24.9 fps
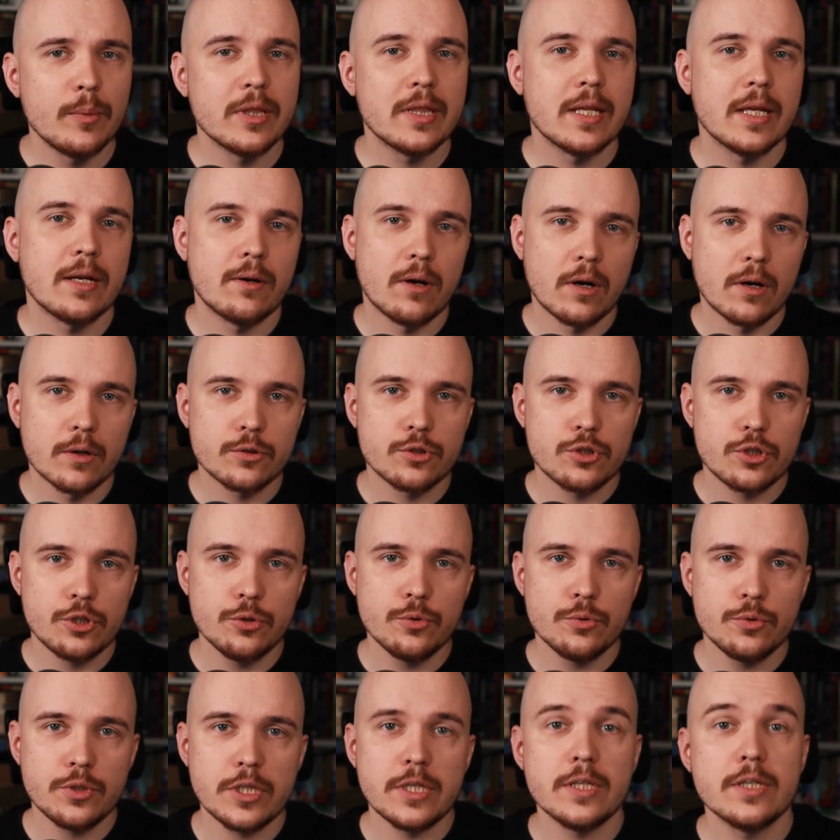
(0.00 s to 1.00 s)
there are
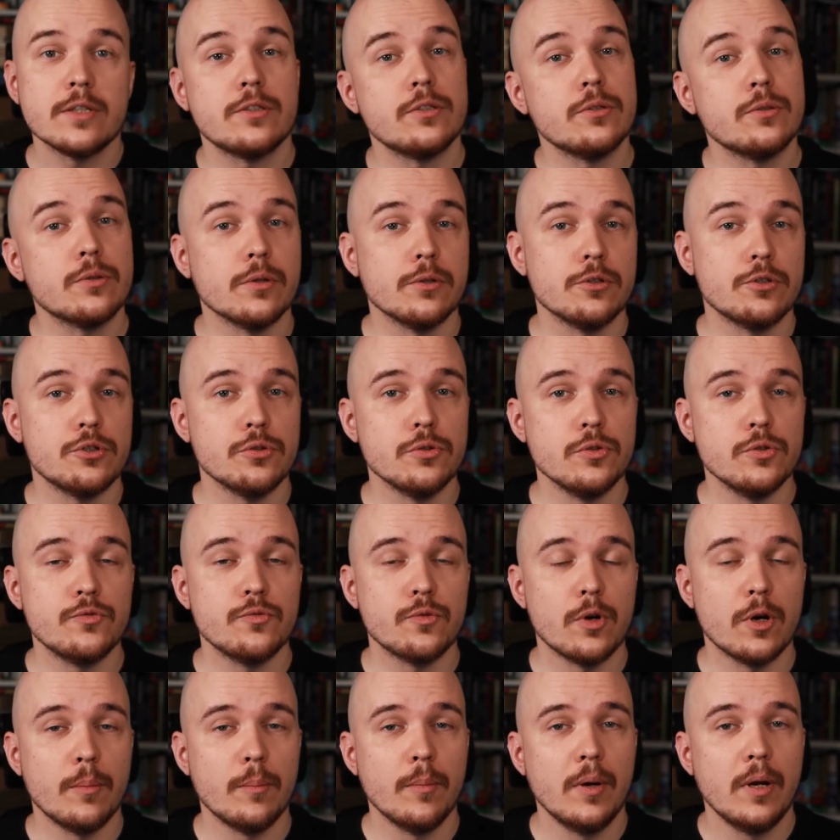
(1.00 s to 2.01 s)
2 tiers you can choose
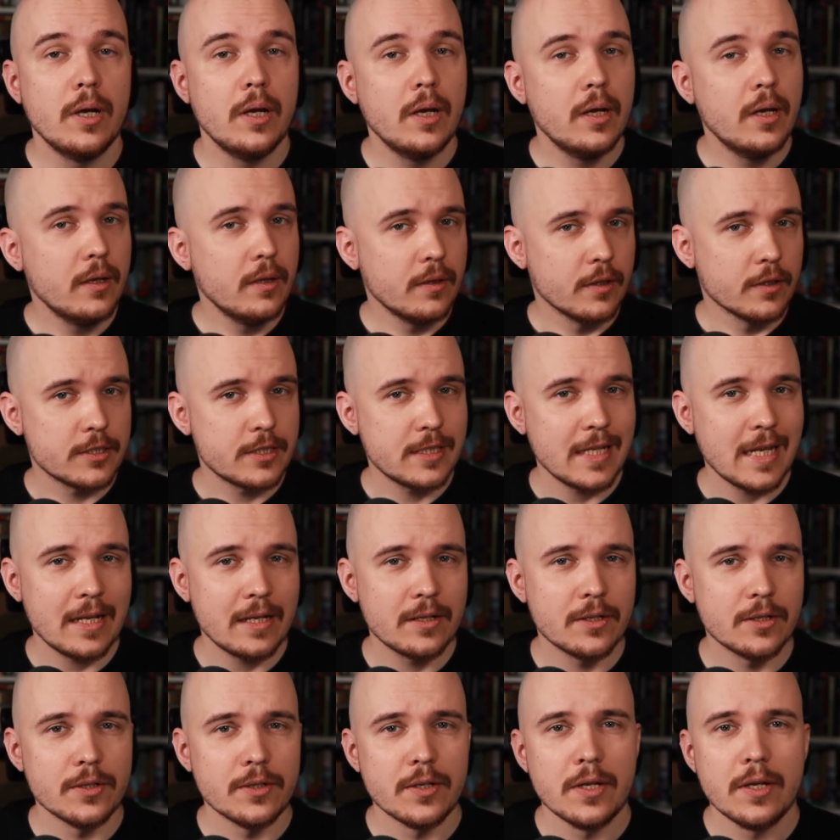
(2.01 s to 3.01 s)
from. The
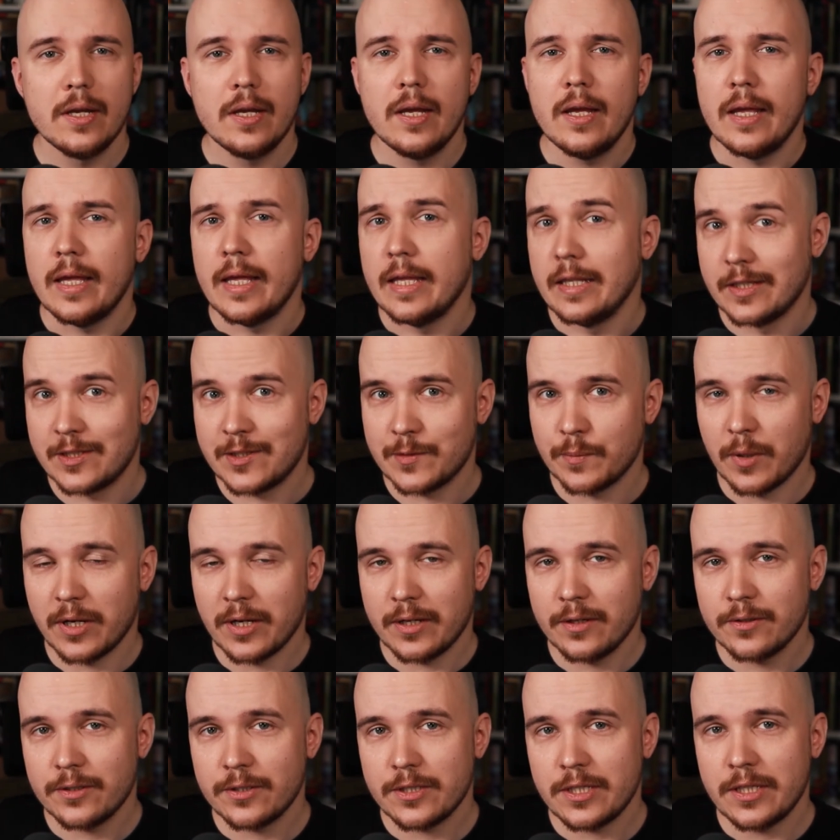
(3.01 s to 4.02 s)
standard
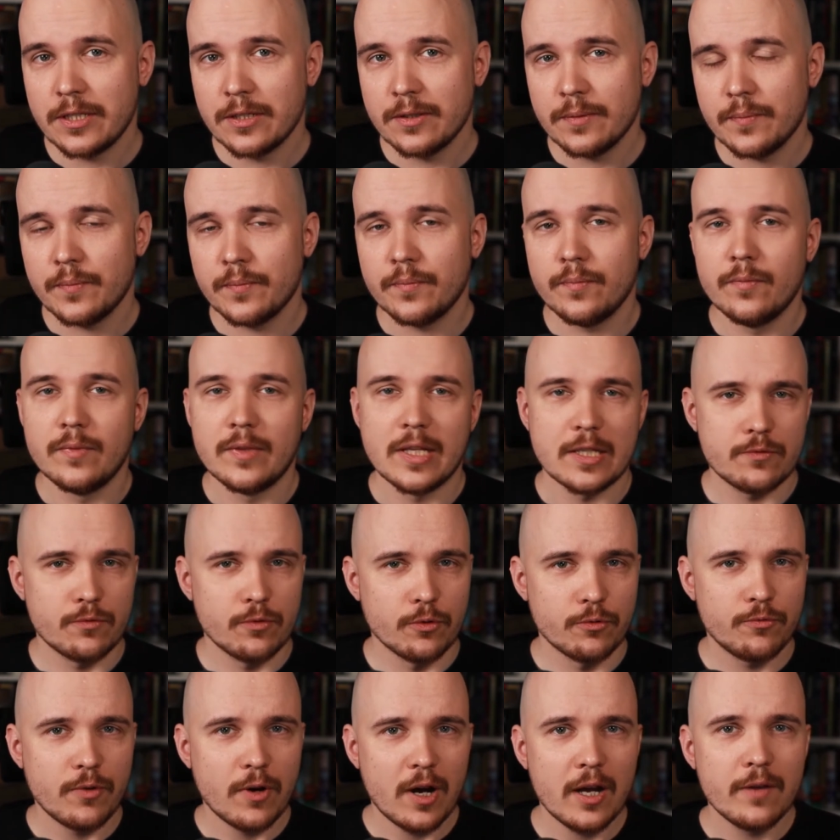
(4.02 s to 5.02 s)
Inspired tier, that's for
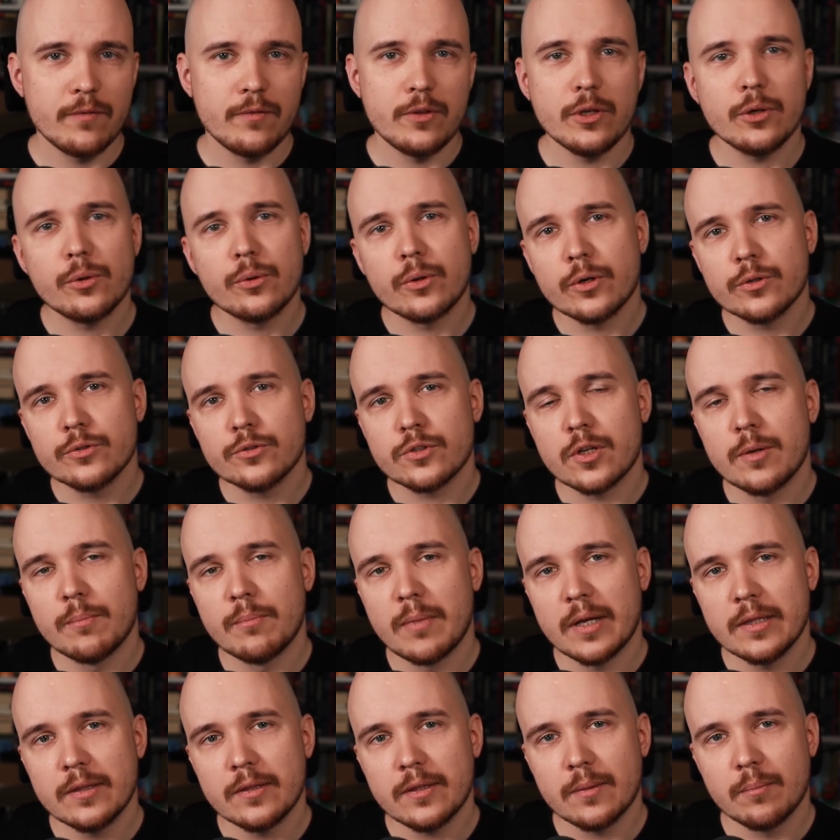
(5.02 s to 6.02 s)
€5 a
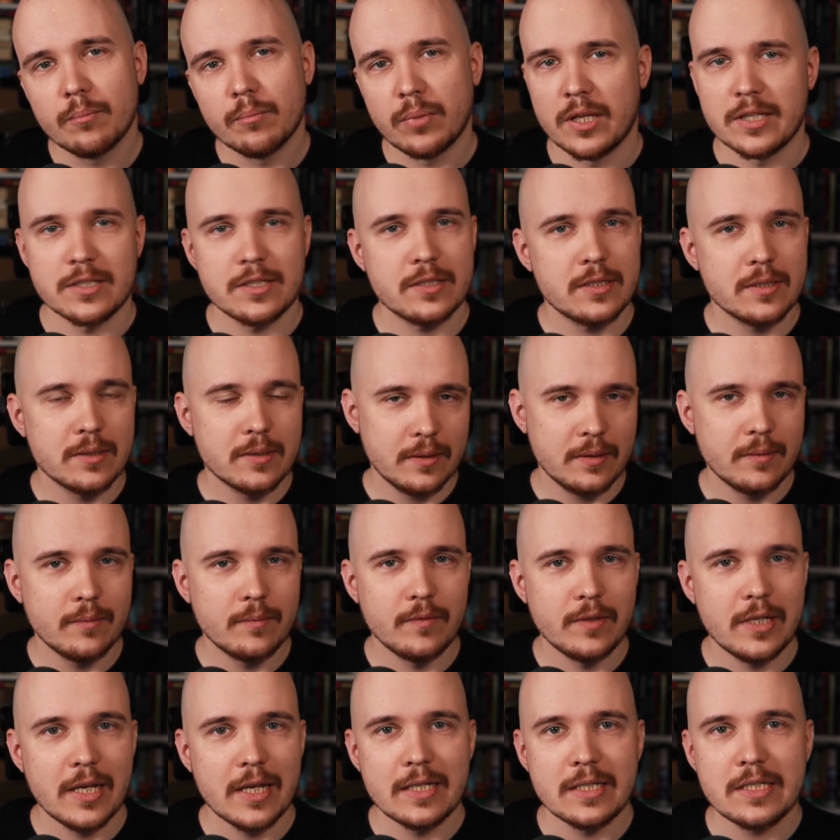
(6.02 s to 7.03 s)
month plus
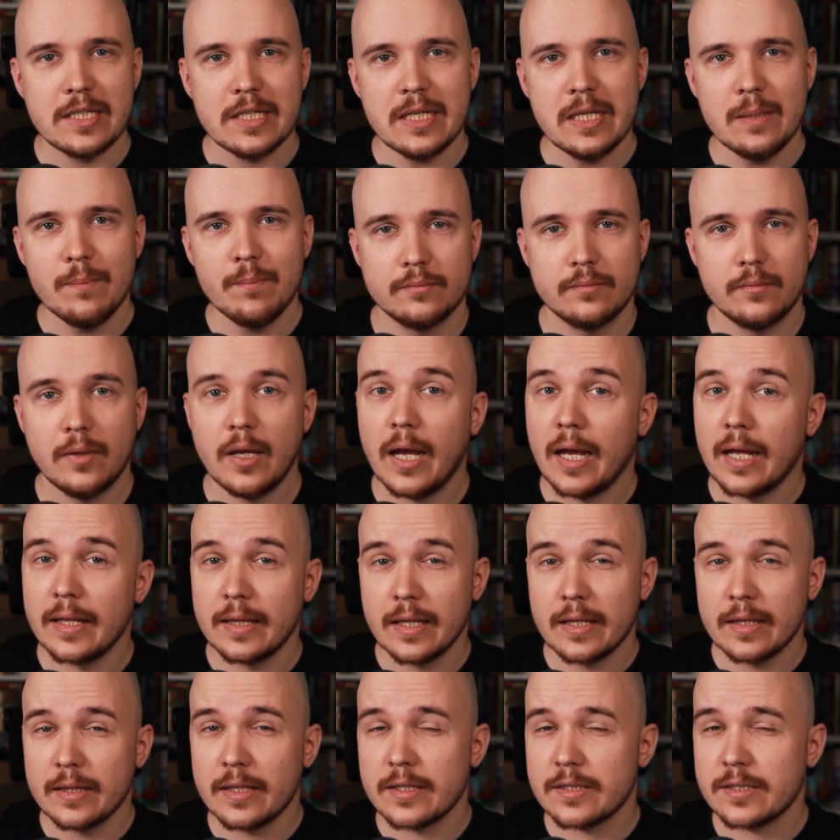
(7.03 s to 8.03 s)
VAT, and
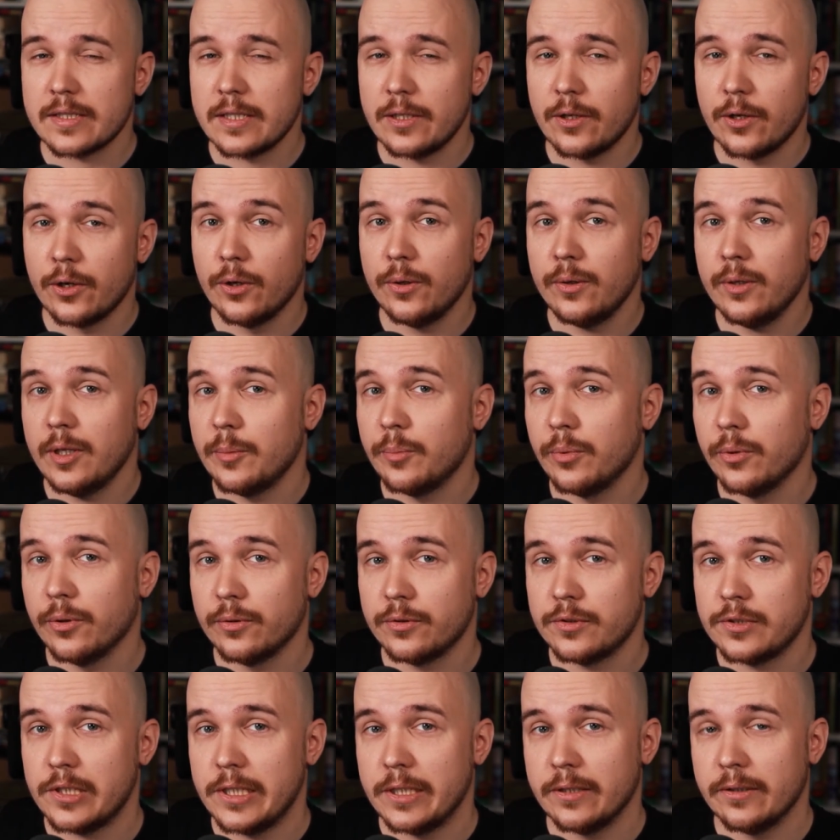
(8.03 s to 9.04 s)
then there's the Early
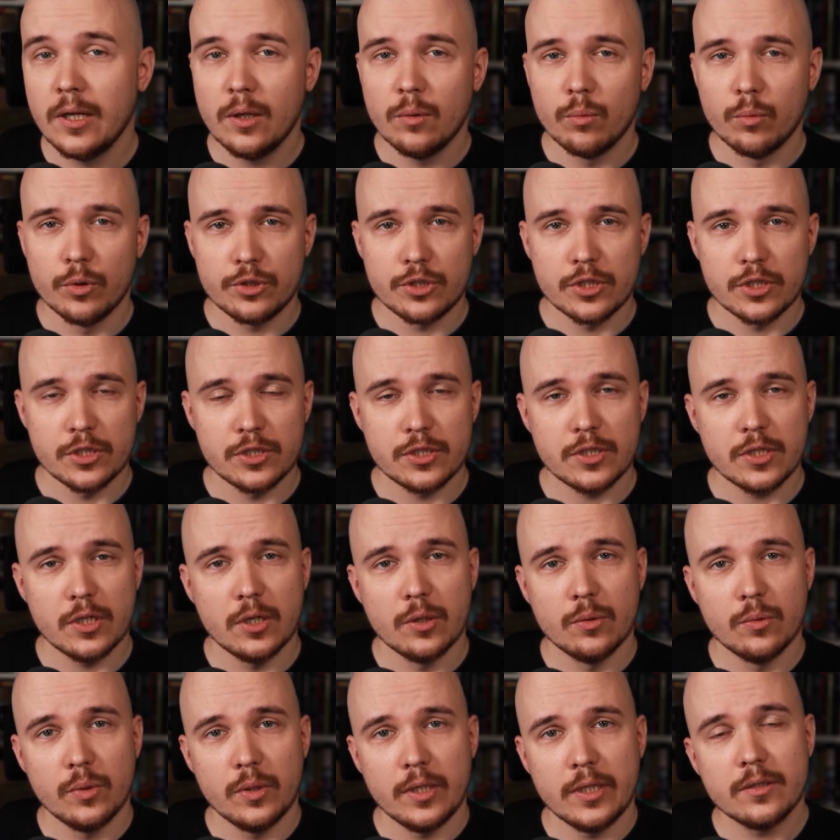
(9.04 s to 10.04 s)
Bird tier, which is
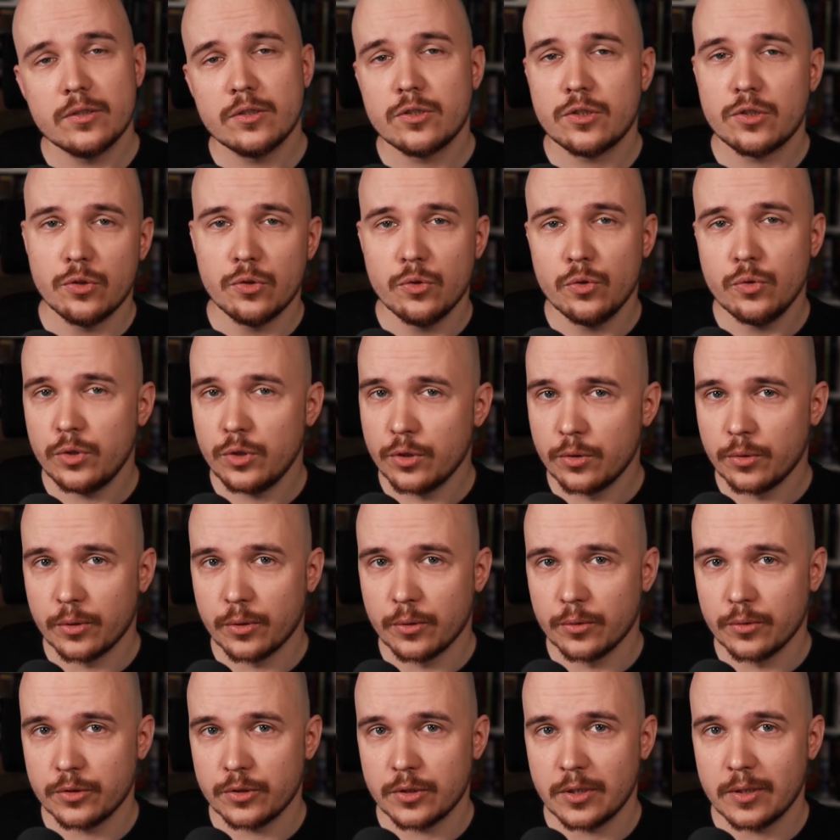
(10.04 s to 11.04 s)
only
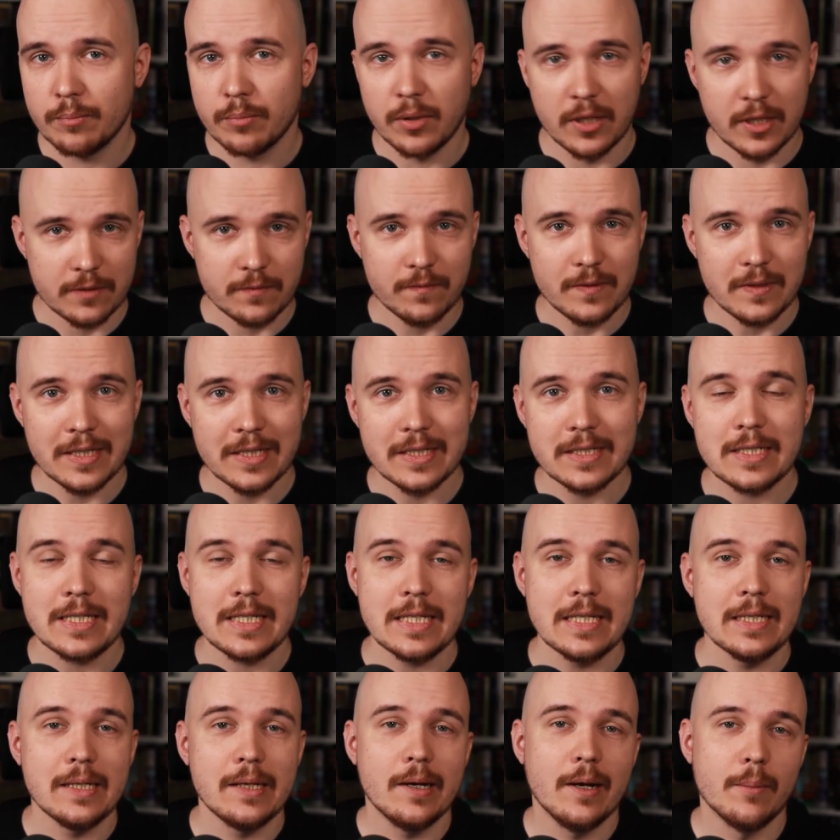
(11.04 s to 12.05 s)
€2 plus VAT
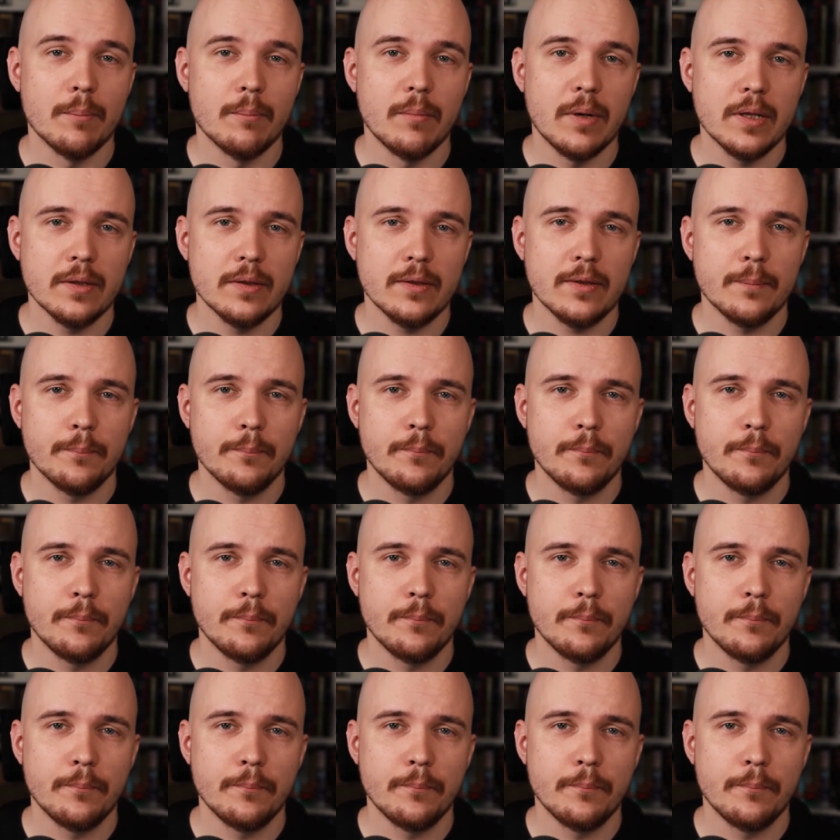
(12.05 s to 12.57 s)
a month.